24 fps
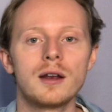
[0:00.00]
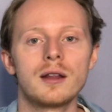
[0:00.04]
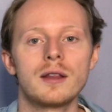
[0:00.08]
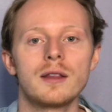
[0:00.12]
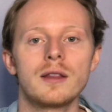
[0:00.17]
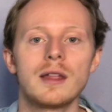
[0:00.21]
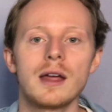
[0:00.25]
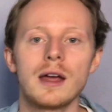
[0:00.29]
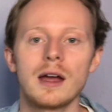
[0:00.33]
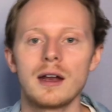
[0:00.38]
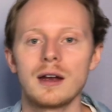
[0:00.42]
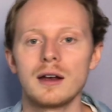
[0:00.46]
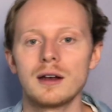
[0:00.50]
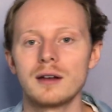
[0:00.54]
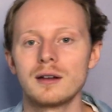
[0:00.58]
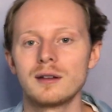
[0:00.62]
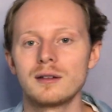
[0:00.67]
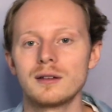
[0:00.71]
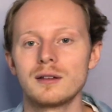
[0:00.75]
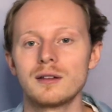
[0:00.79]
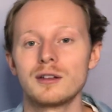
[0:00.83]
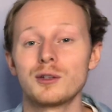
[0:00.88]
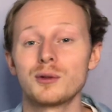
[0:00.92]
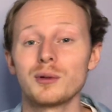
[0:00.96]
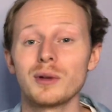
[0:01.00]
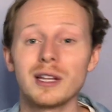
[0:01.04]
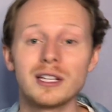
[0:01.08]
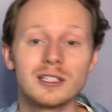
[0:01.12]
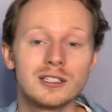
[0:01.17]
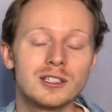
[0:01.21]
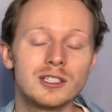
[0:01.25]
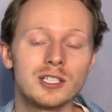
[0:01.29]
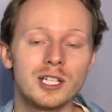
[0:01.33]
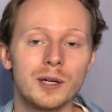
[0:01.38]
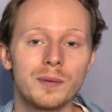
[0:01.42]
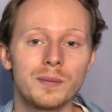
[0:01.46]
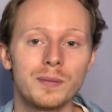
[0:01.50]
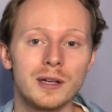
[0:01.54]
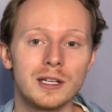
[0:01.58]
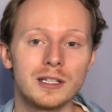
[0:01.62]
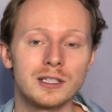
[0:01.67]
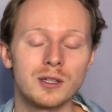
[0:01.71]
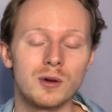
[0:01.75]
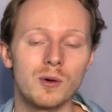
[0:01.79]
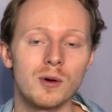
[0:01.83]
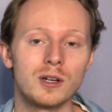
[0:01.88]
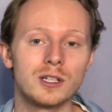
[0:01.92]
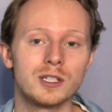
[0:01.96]
then the relationship is
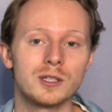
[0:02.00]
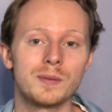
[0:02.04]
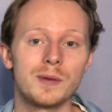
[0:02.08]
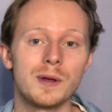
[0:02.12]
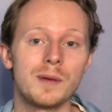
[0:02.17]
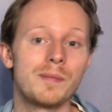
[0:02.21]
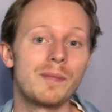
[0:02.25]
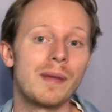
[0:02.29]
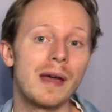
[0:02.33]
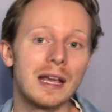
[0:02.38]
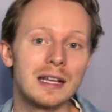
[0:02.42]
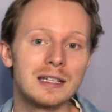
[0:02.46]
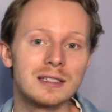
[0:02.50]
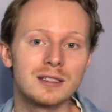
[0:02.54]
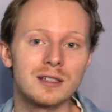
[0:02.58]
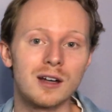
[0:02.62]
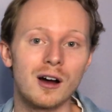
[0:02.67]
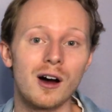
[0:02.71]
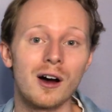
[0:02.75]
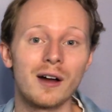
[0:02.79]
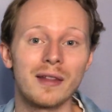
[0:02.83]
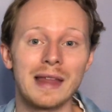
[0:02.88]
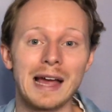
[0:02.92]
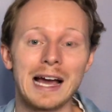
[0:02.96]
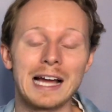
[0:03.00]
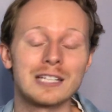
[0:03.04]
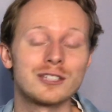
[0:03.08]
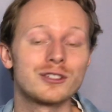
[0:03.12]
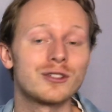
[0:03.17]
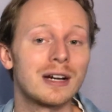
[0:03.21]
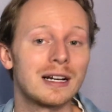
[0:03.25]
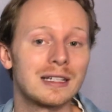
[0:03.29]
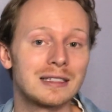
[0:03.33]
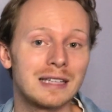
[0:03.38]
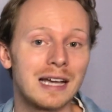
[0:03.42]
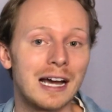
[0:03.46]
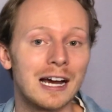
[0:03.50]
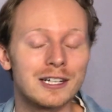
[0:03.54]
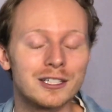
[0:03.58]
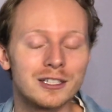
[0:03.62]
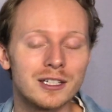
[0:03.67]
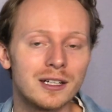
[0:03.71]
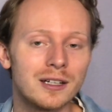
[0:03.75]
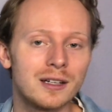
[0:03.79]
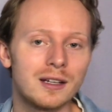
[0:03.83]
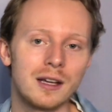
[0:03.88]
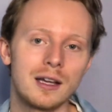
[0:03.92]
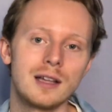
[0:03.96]
going to be based on that
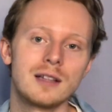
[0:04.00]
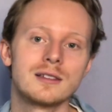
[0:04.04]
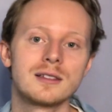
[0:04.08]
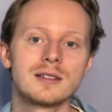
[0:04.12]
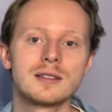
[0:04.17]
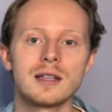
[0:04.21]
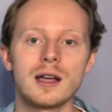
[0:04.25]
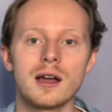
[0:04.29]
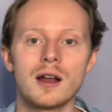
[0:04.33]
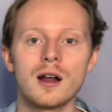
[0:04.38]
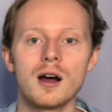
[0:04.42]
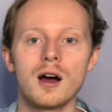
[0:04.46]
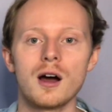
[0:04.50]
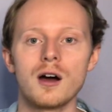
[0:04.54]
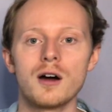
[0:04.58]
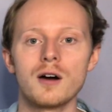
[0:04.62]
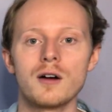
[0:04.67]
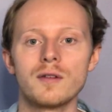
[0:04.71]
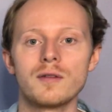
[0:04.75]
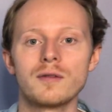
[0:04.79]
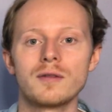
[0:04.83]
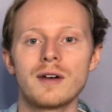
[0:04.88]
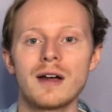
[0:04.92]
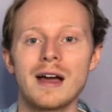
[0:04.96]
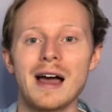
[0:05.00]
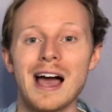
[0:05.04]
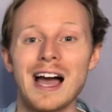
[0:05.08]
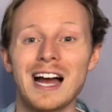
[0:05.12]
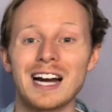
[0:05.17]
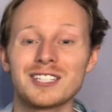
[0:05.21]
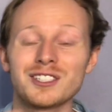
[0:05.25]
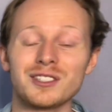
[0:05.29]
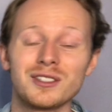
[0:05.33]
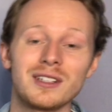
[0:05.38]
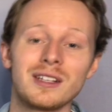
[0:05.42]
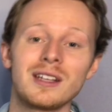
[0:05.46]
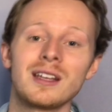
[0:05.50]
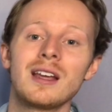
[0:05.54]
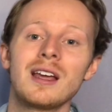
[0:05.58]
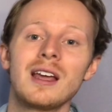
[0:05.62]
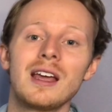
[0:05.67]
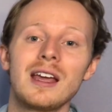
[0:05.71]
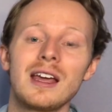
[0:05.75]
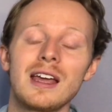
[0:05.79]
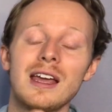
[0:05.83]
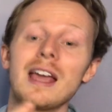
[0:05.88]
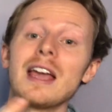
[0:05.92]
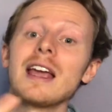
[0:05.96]
transaction instead of actually
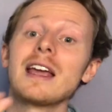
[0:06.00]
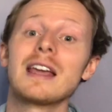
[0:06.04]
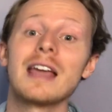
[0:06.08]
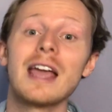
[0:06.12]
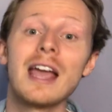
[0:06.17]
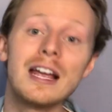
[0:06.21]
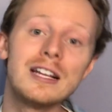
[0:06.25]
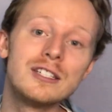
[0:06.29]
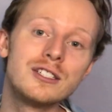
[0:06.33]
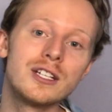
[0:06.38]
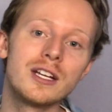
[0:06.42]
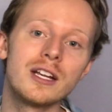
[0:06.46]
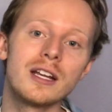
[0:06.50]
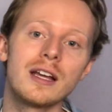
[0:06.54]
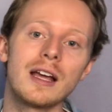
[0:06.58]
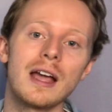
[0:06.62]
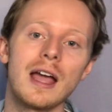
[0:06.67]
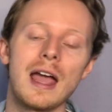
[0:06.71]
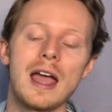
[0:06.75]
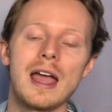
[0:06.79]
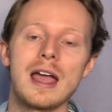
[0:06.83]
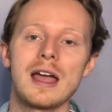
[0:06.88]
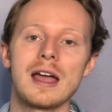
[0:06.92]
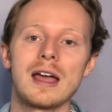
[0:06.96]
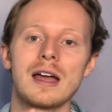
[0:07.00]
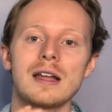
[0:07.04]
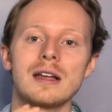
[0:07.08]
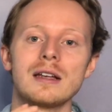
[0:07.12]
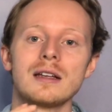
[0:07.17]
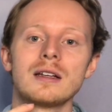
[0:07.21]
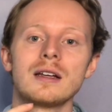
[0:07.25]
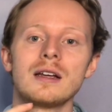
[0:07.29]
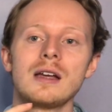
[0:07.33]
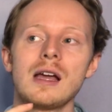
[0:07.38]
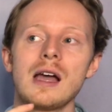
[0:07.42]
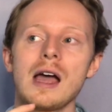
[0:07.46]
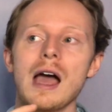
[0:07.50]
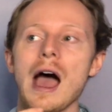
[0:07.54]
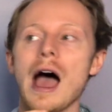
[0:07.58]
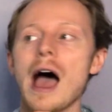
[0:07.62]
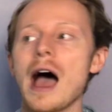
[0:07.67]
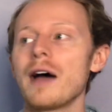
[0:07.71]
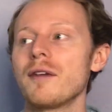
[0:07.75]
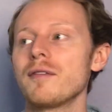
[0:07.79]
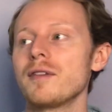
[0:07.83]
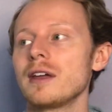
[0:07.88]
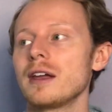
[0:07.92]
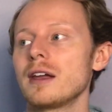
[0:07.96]
engaging and
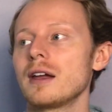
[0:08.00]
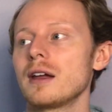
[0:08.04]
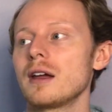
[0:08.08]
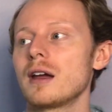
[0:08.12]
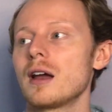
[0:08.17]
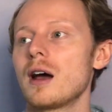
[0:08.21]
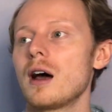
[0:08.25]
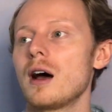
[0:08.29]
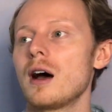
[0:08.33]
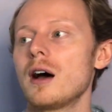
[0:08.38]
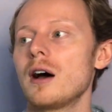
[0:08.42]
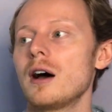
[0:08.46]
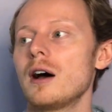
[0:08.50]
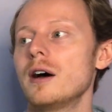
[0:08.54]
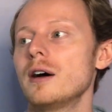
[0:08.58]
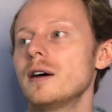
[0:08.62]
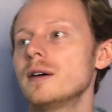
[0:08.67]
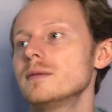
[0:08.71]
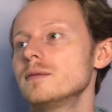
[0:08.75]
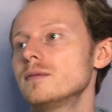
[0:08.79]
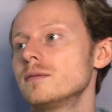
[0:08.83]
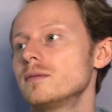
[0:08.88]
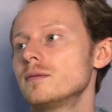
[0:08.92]
having a